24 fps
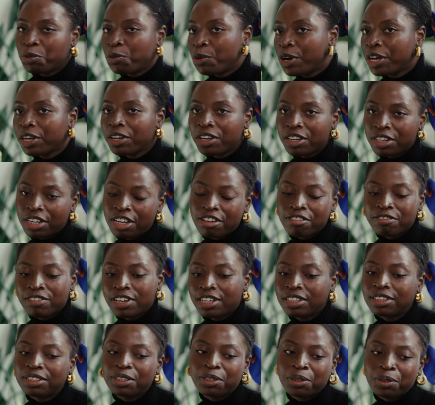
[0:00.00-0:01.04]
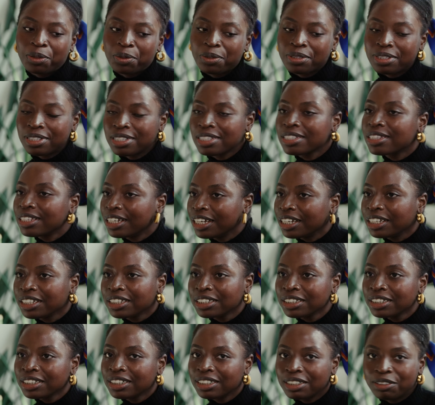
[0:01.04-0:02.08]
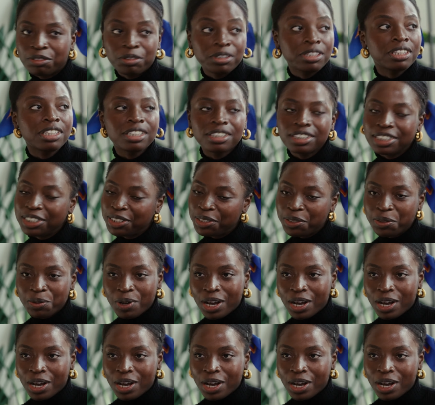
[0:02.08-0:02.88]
where can I find the closest thing within the